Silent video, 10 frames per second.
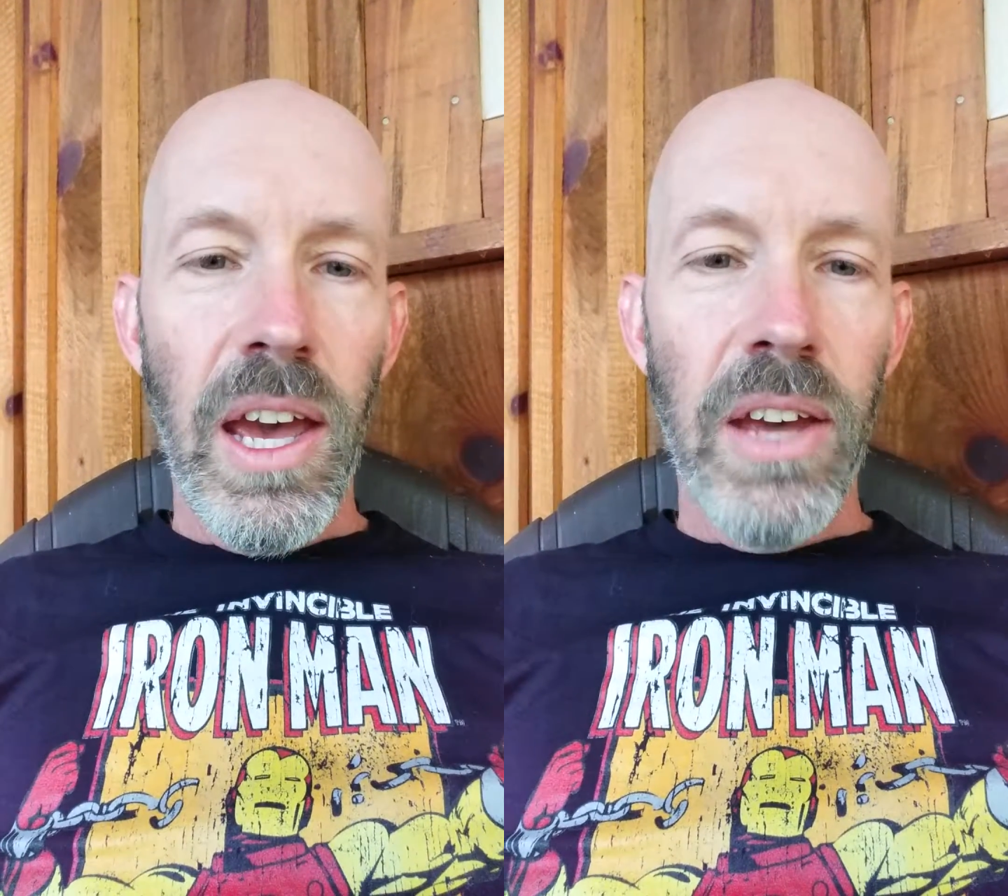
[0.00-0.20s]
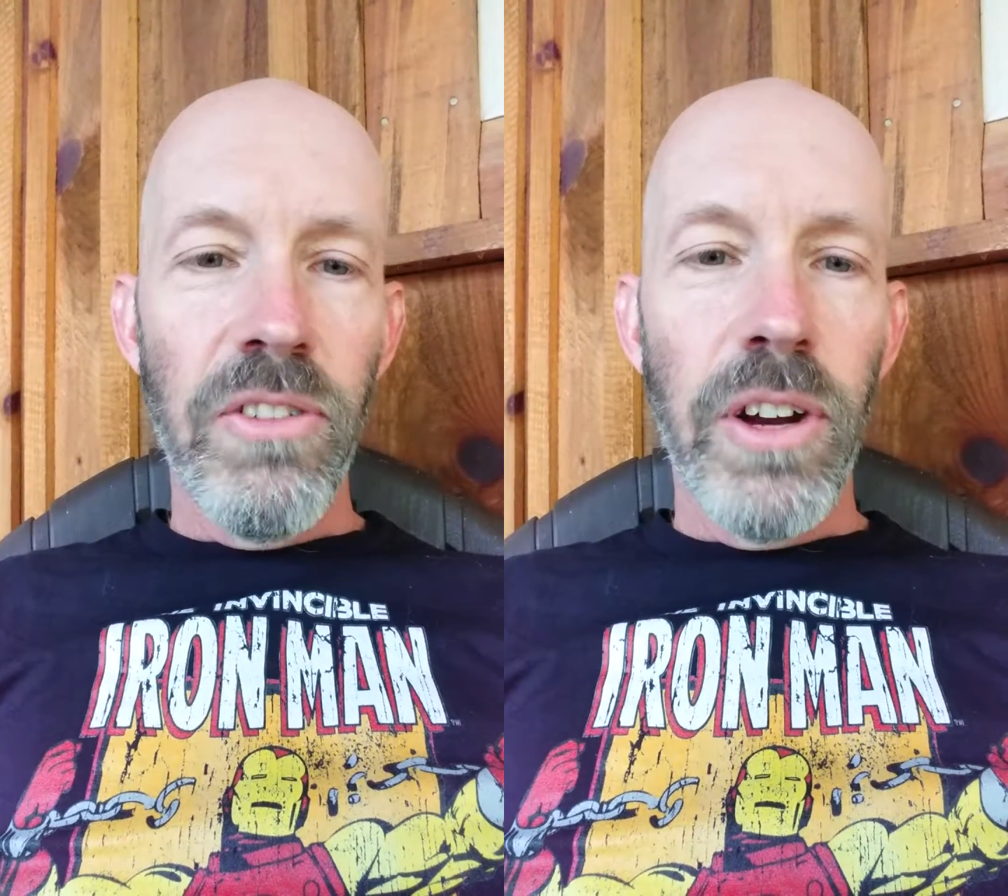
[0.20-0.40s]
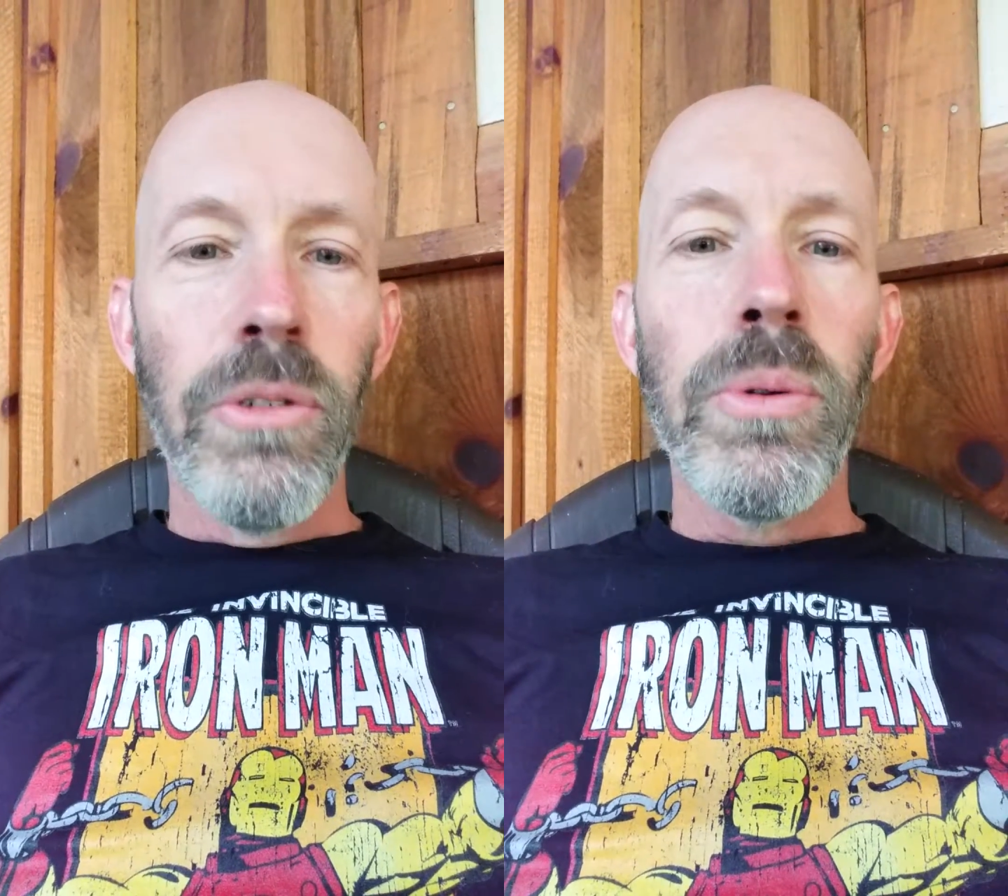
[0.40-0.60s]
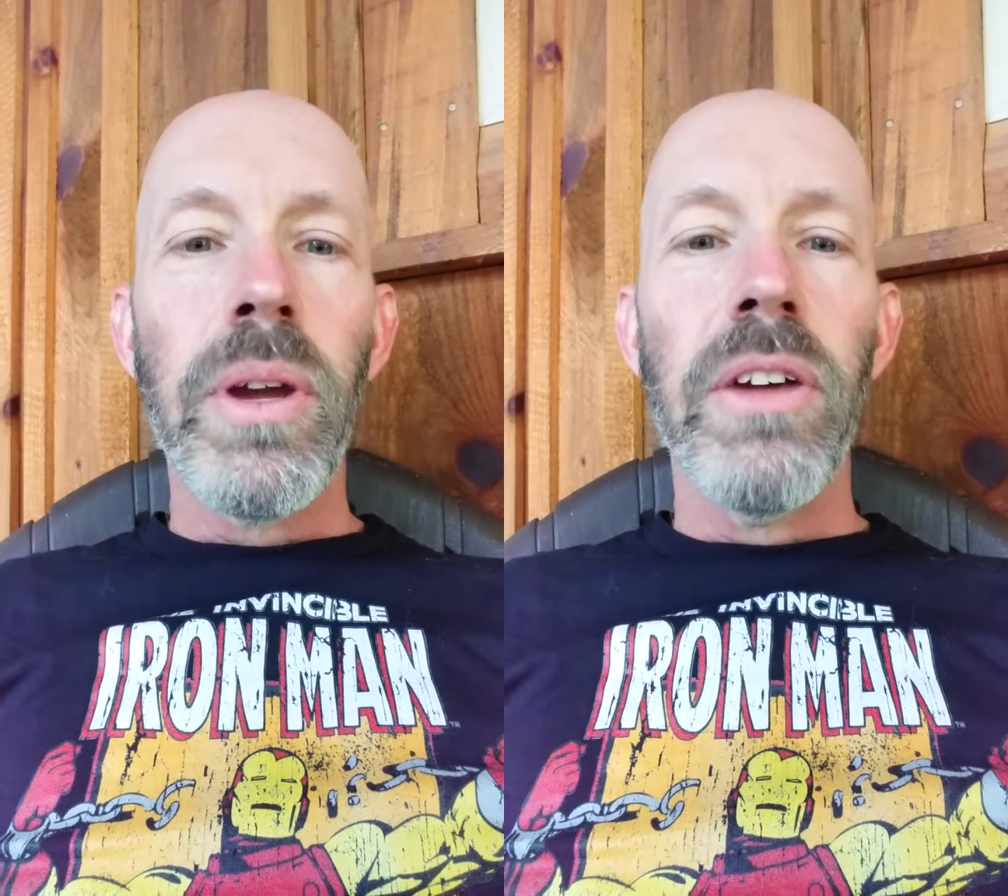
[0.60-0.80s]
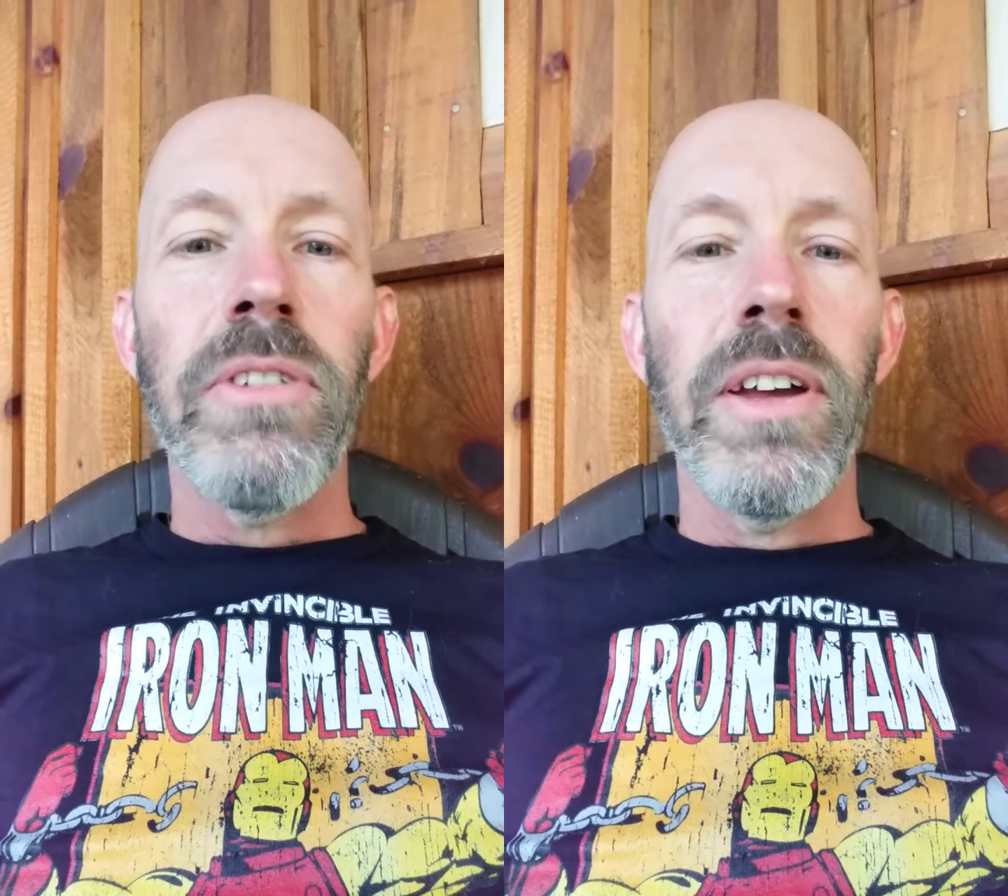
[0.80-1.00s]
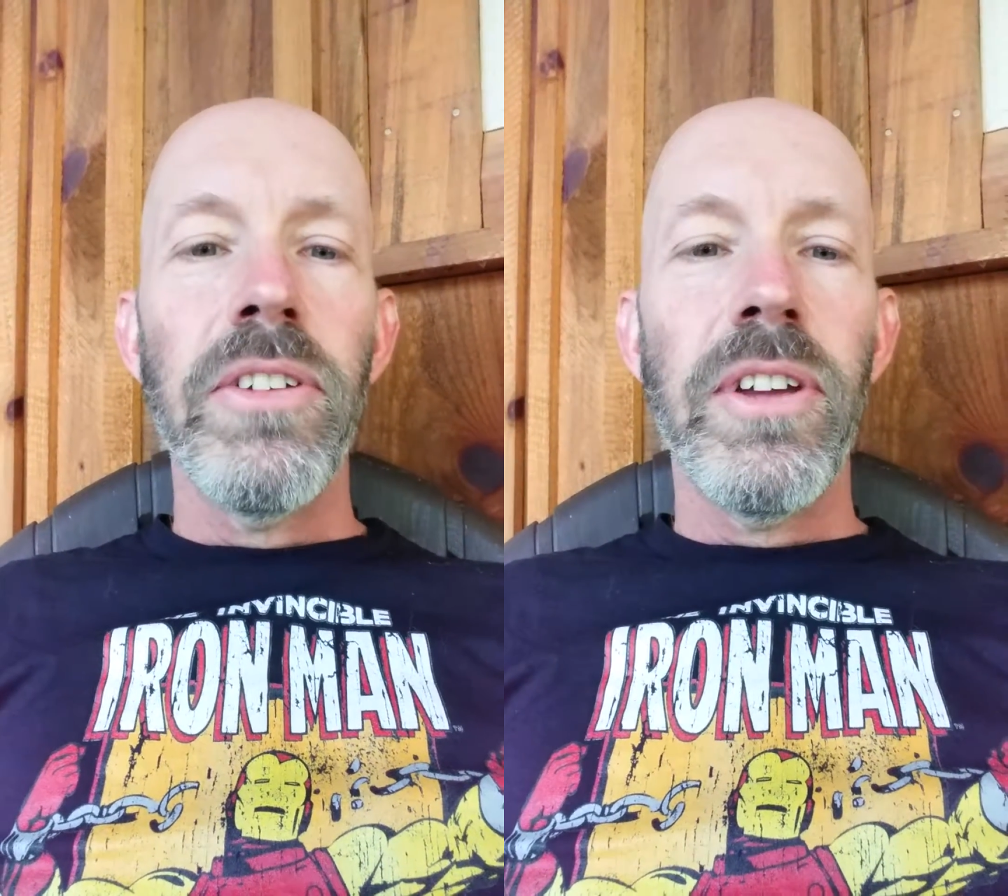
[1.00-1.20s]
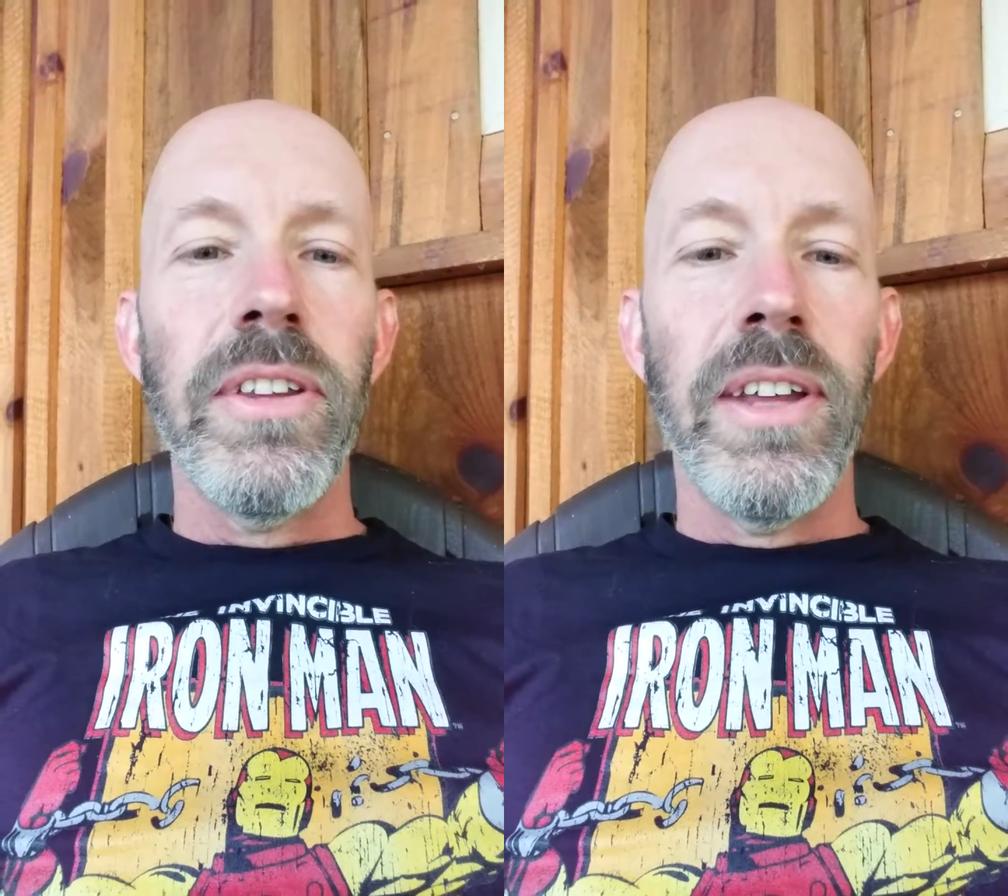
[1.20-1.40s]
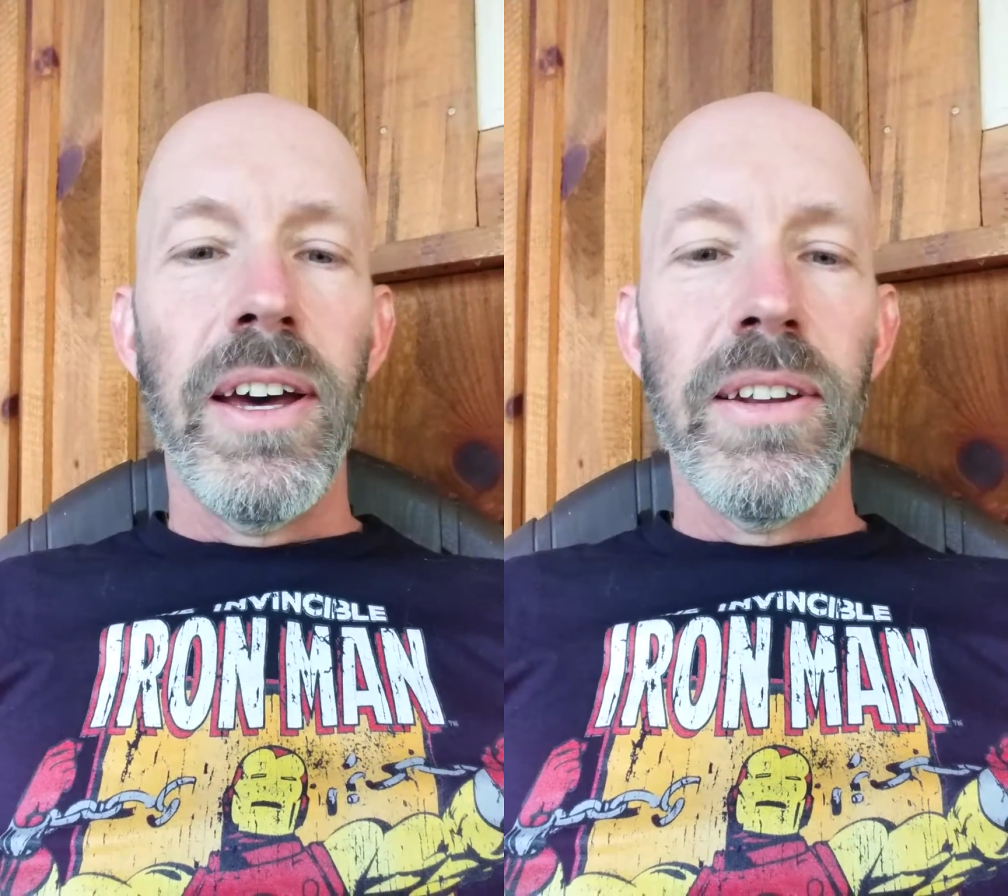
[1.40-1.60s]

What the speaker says: And right when we were getting ready to say that,